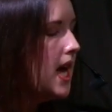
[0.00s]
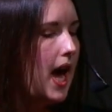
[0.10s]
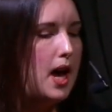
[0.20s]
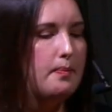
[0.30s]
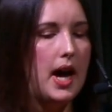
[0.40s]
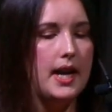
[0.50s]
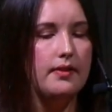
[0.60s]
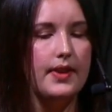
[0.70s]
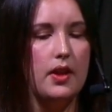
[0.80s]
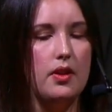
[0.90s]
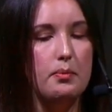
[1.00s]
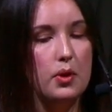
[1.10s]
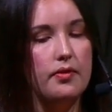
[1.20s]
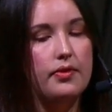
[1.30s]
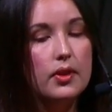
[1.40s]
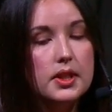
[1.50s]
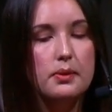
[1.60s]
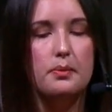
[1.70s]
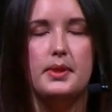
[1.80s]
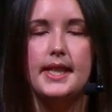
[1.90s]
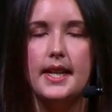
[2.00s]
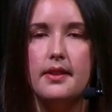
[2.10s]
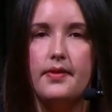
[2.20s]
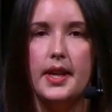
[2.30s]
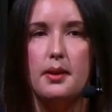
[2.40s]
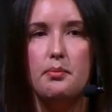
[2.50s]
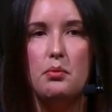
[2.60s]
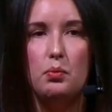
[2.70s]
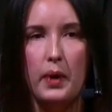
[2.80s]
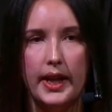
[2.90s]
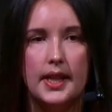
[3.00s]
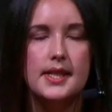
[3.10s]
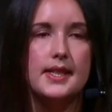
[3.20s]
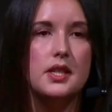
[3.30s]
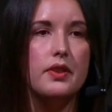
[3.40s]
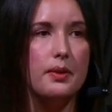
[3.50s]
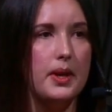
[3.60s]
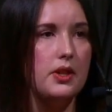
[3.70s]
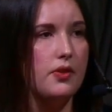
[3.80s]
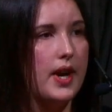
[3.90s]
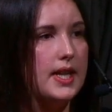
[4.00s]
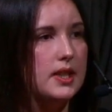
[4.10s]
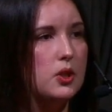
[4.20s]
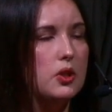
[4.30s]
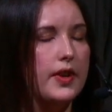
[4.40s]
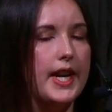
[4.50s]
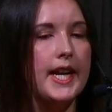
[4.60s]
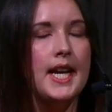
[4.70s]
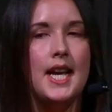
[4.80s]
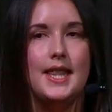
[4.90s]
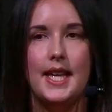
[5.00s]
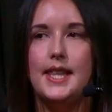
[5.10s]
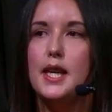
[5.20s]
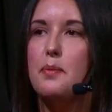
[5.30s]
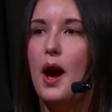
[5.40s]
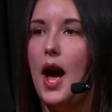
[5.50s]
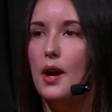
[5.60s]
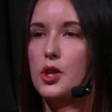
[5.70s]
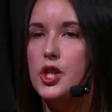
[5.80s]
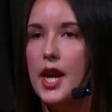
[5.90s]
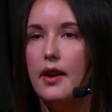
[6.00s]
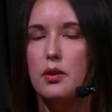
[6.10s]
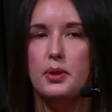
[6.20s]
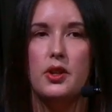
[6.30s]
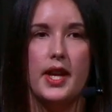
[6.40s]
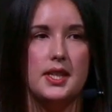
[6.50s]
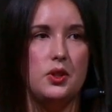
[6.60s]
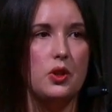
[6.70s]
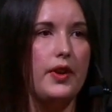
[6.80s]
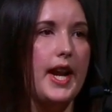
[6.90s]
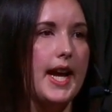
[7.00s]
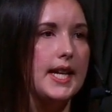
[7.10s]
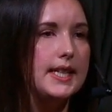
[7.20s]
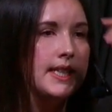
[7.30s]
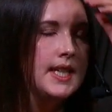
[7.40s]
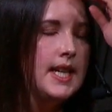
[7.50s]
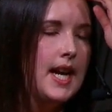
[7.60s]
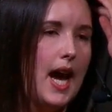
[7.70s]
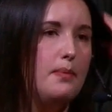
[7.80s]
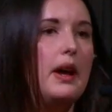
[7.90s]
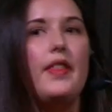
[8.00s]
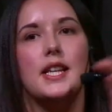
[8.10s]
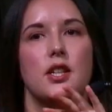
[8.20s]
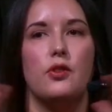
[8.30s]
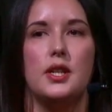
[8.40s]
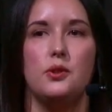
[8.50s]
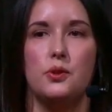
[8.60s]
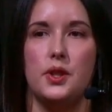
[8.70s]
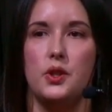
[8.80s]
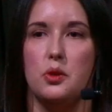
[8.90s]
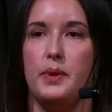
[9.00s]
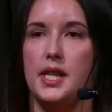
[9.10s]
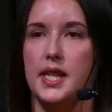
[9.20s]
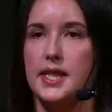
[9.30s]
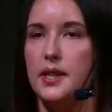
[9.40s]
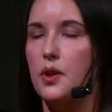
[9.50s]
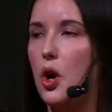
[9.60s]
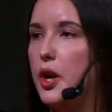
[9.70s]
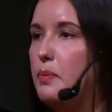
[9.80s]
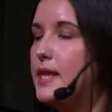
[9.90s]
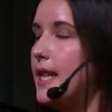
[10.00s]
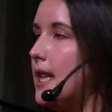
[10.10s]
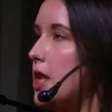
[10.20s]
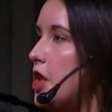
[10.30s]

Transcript: And it found that more than 41% of them, when considering whether to write a story, they think about how shareable that story is. And that's across all social media, so not on a particular